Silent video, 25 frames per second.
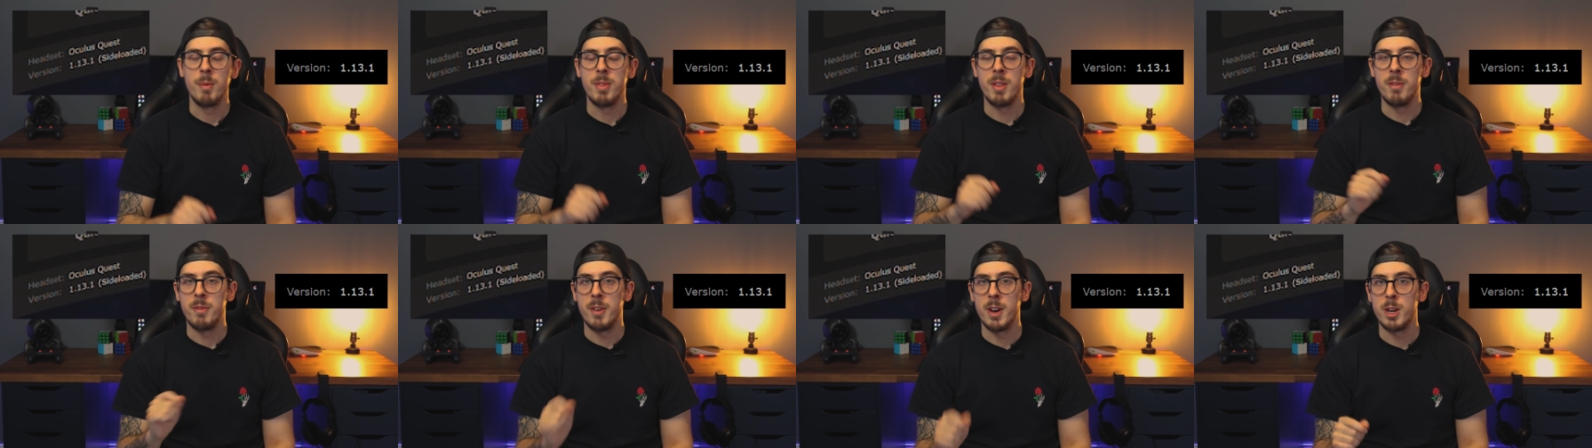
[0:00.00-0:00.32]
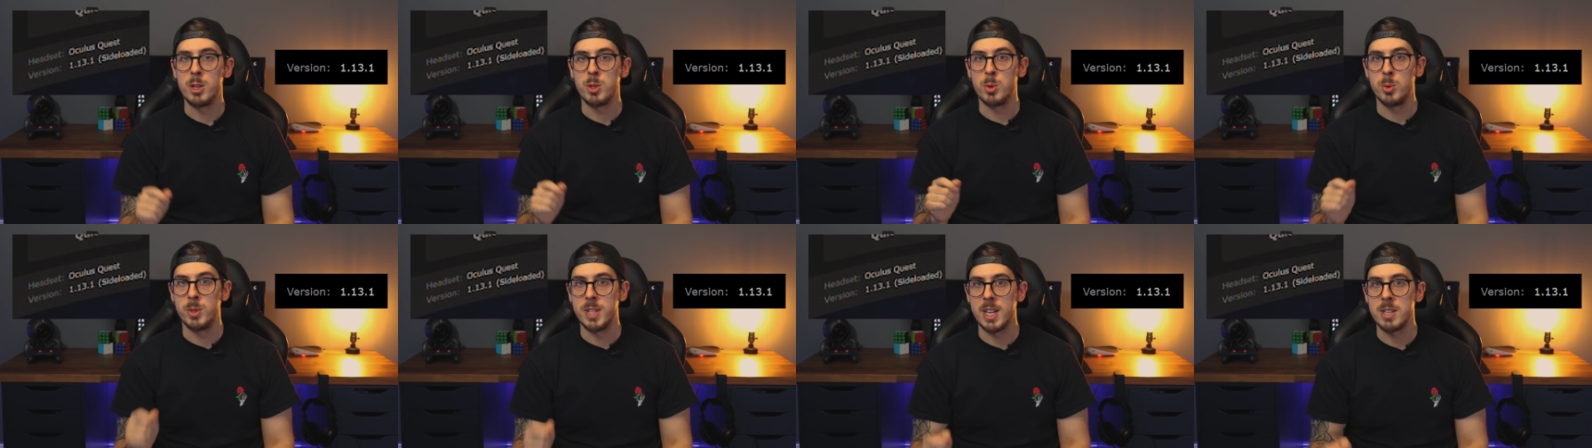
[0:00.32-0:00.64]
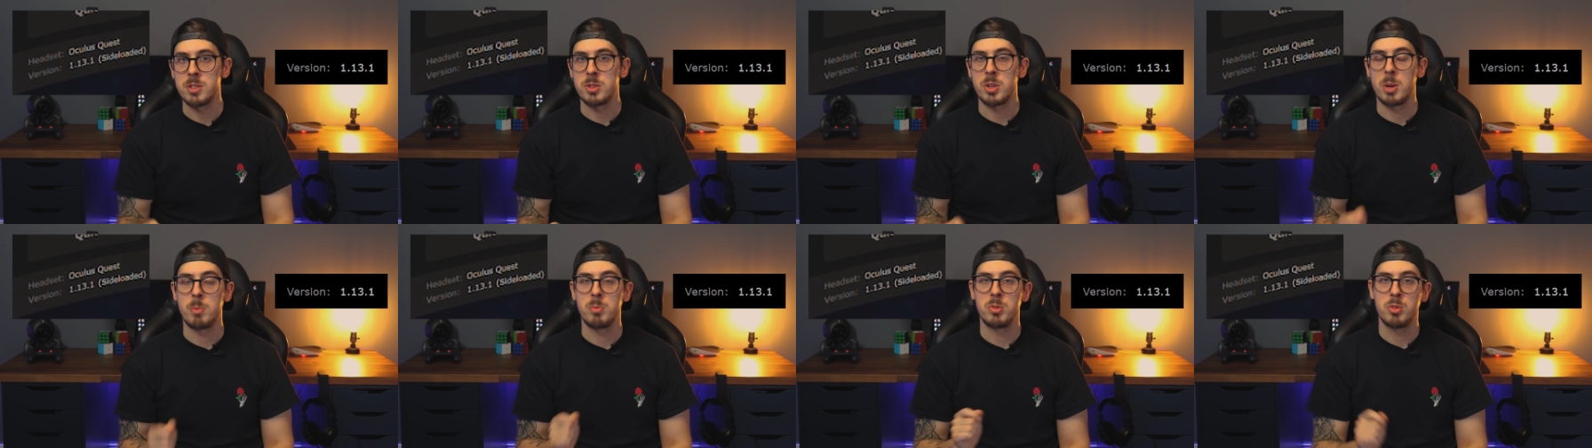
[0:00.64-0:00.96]
of the Virtual
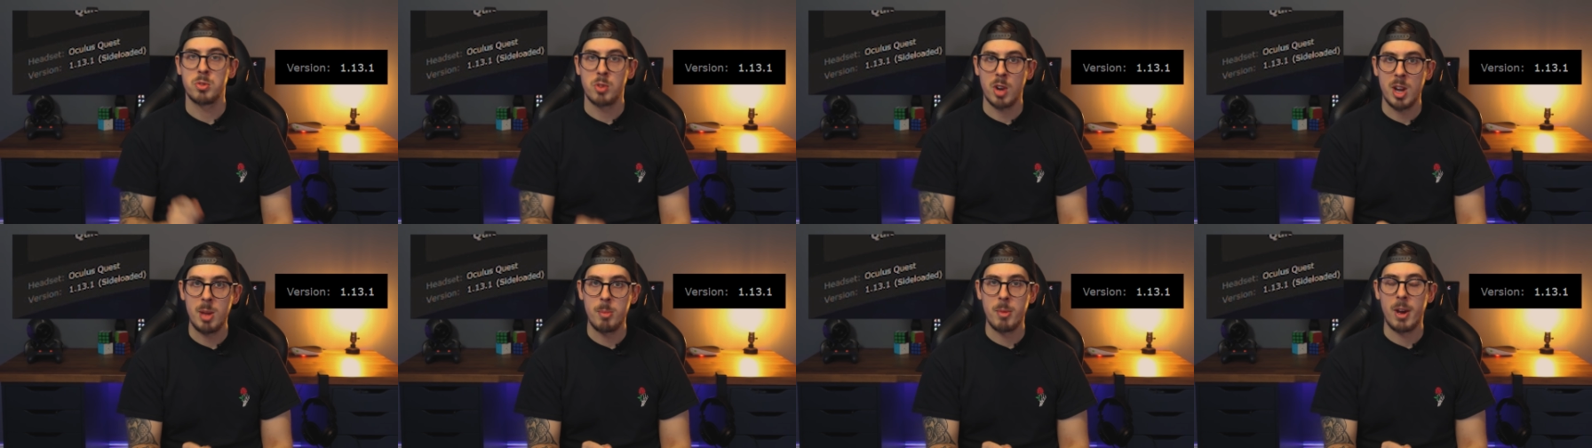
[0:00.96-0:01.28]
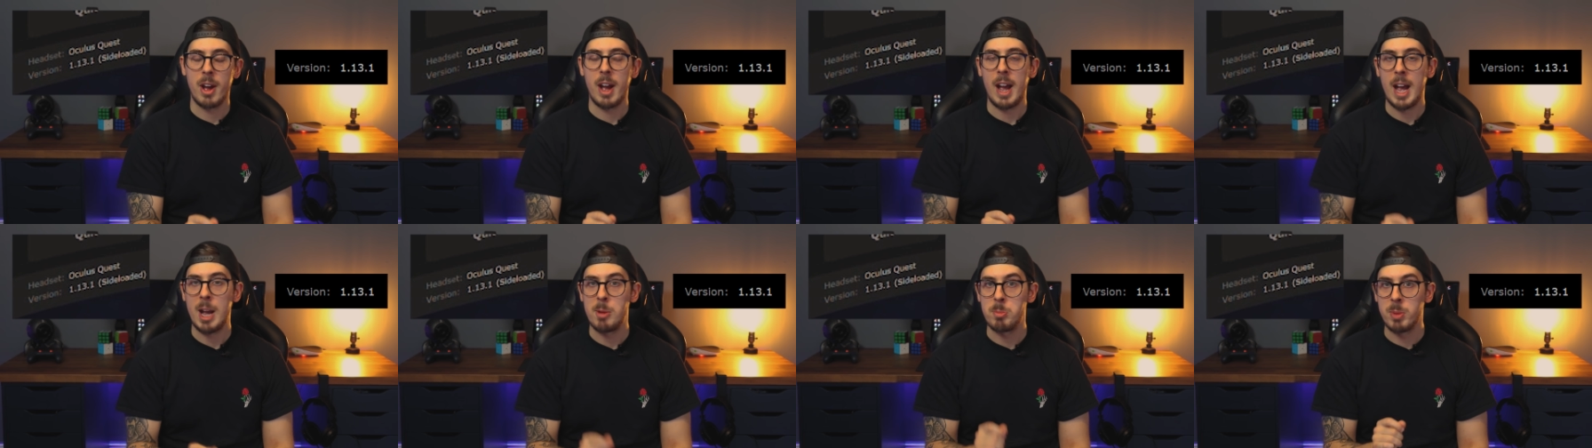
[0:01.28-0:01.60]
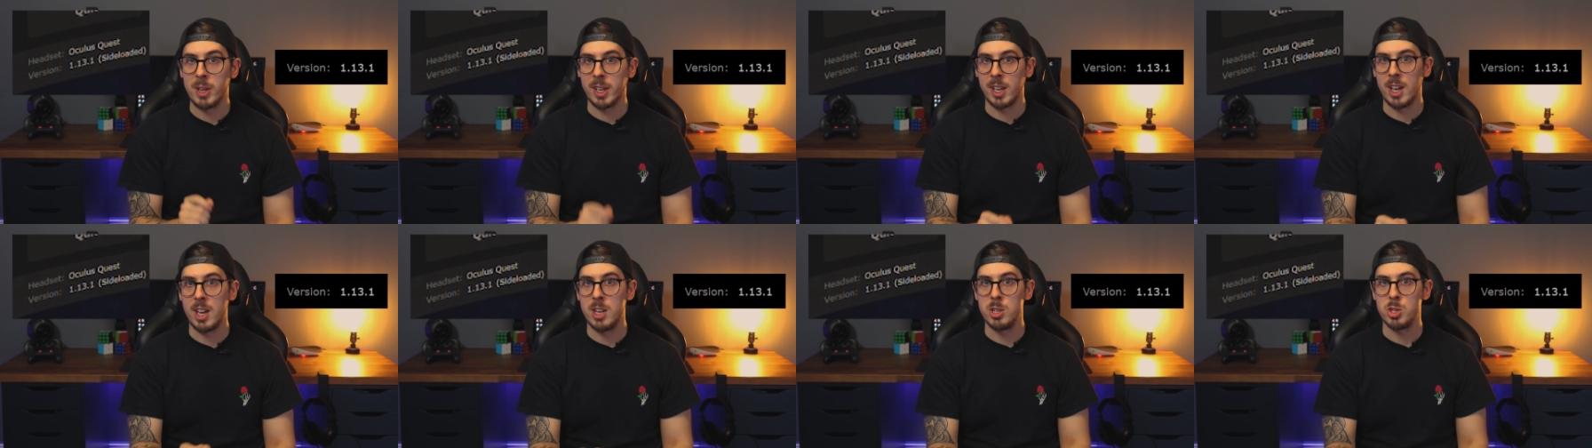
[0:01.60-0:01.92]
Desktop Streamer
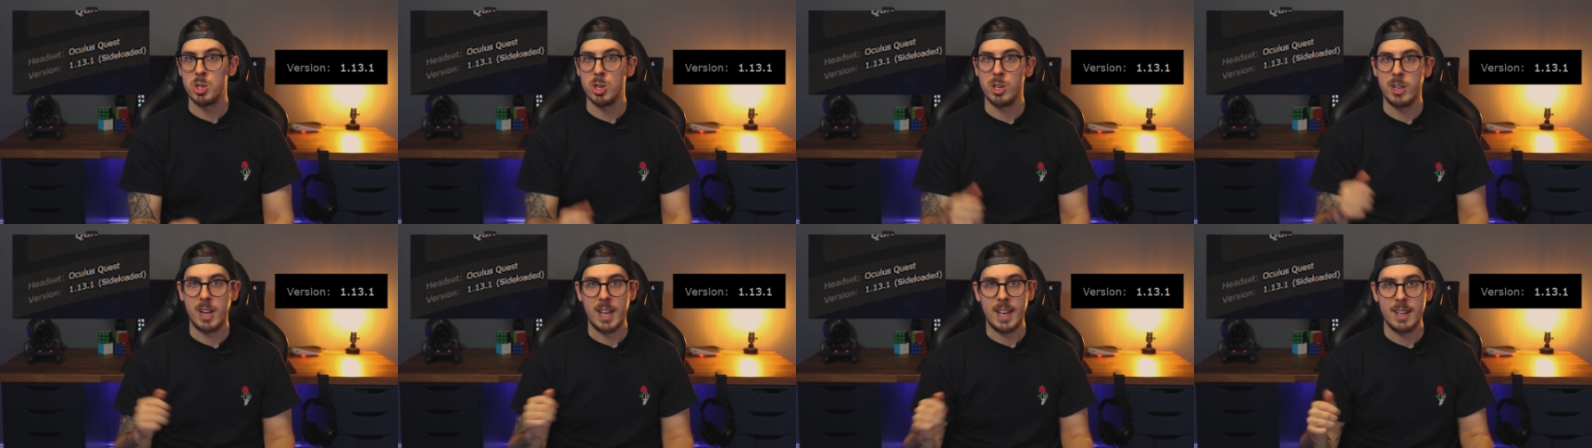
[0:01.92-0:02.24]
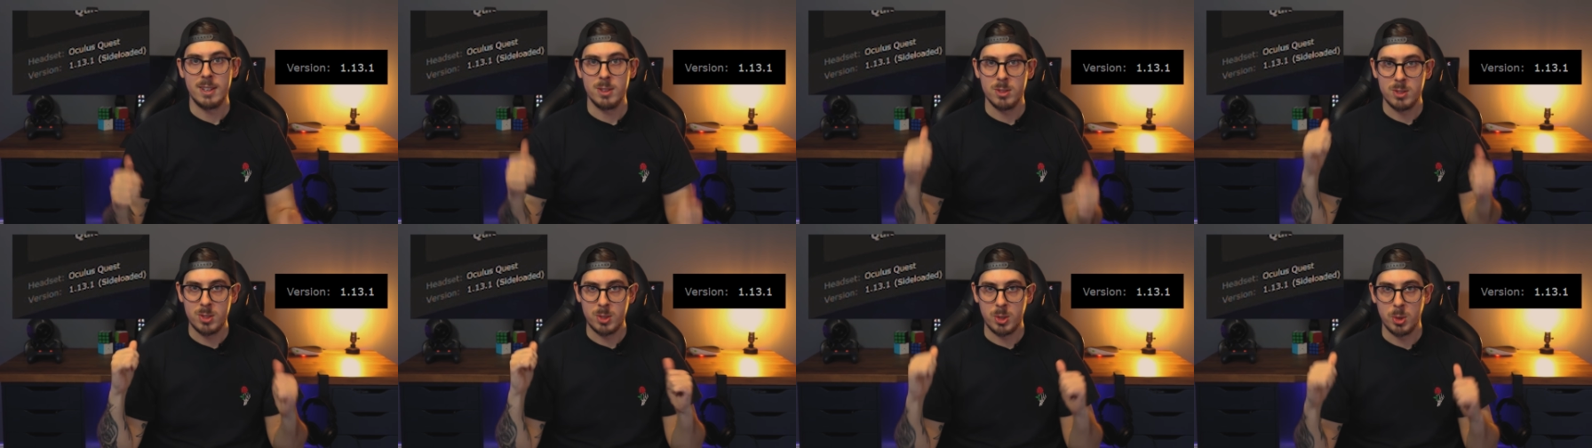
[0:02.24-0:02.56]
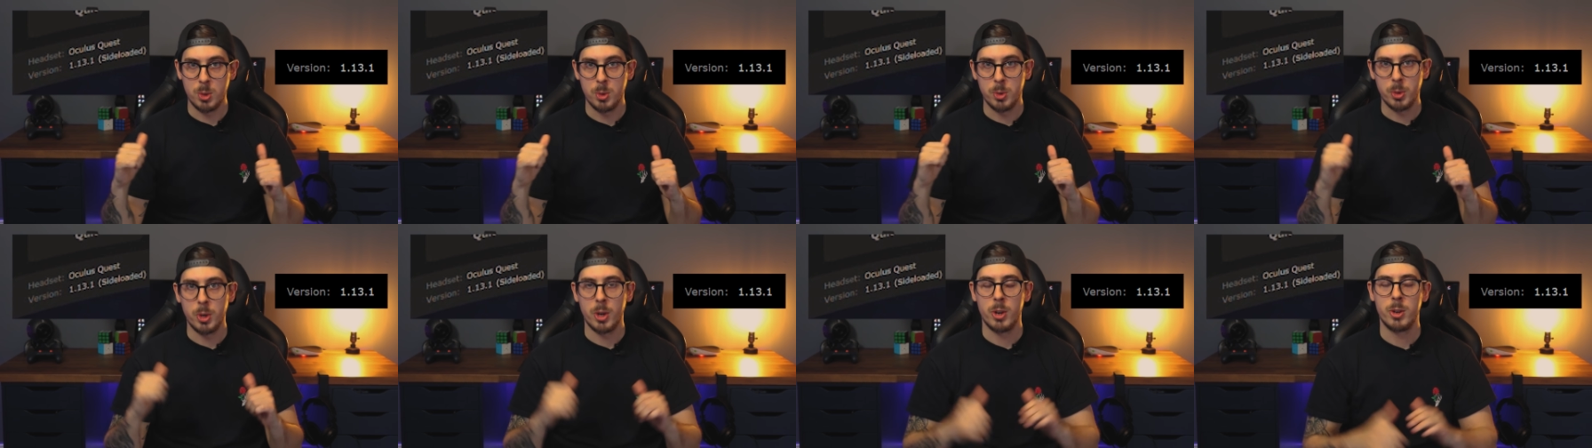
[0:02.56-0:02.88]
application
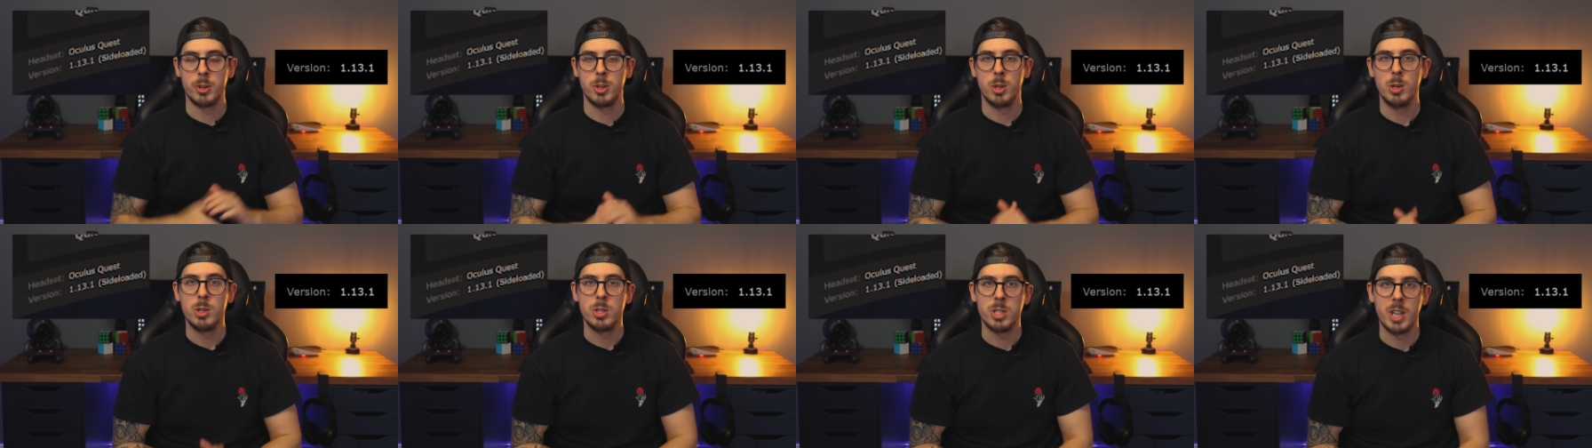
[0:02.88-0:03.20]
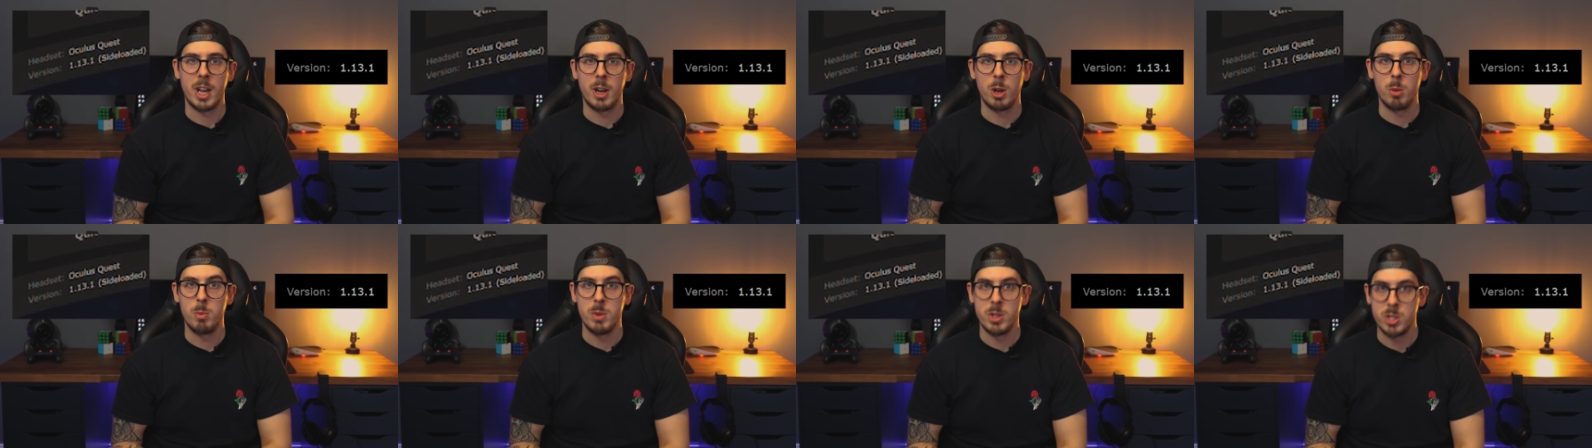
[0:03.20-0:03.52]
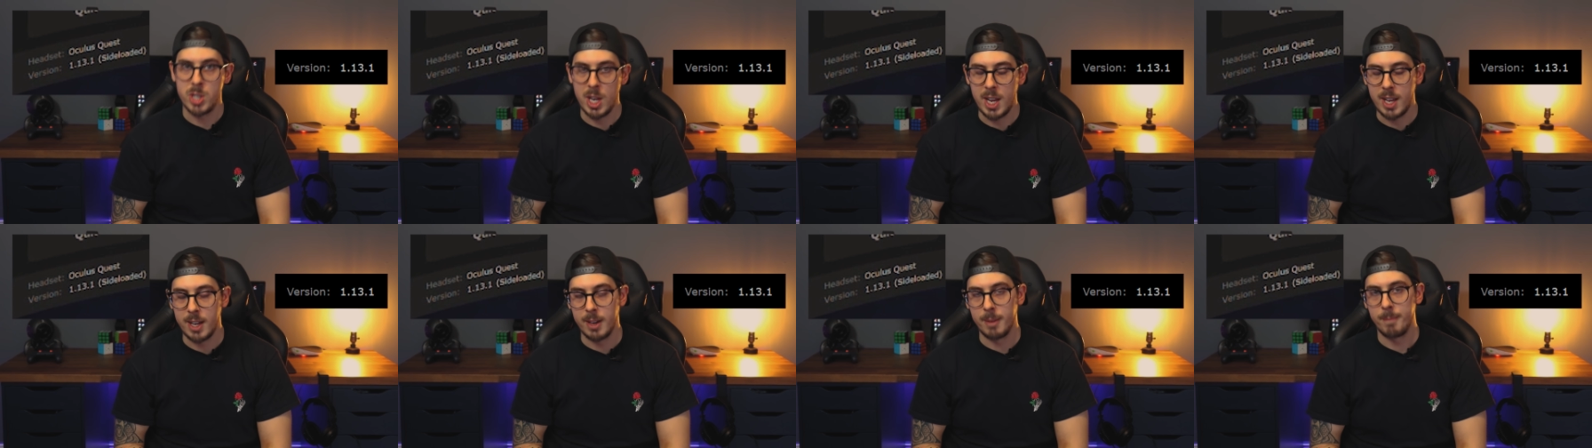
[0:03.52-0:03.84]
installed on your Shadow
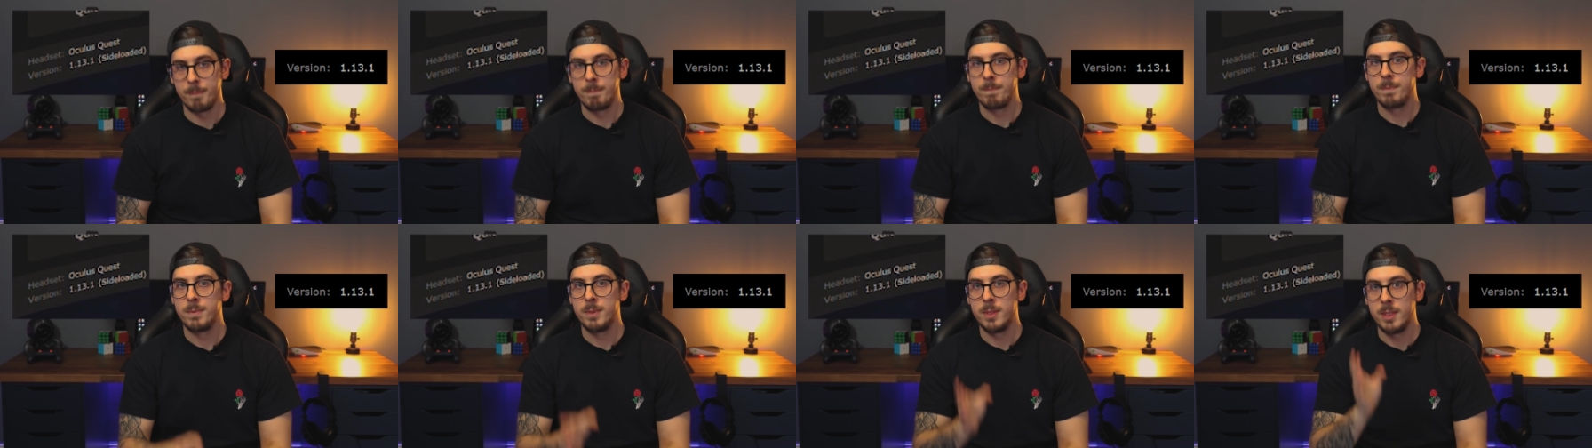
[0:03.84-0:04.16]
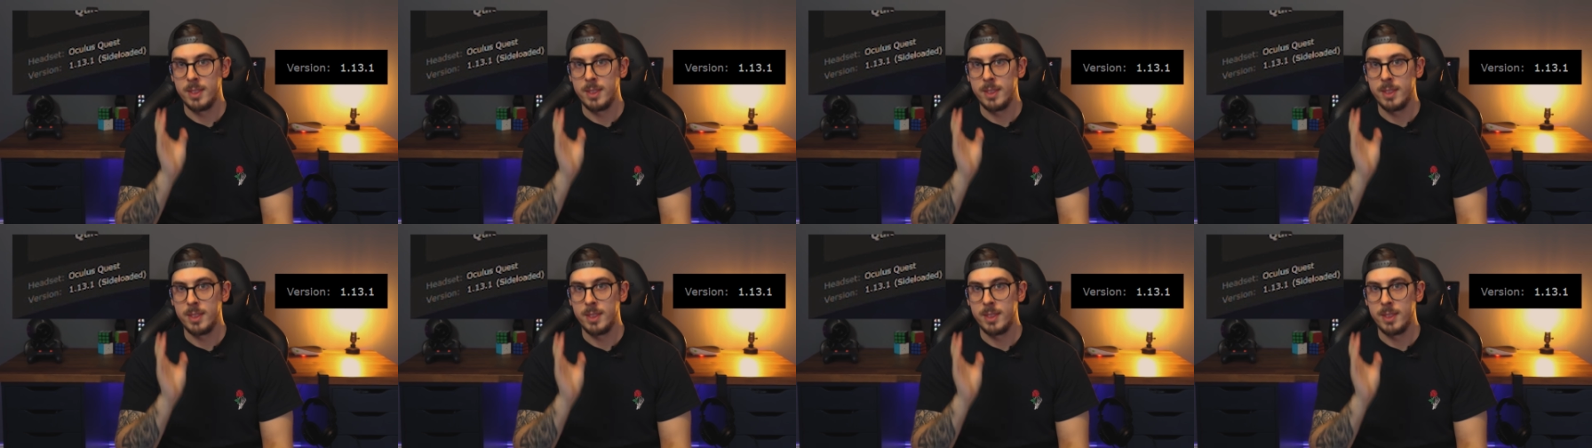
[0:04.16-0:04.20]
machine.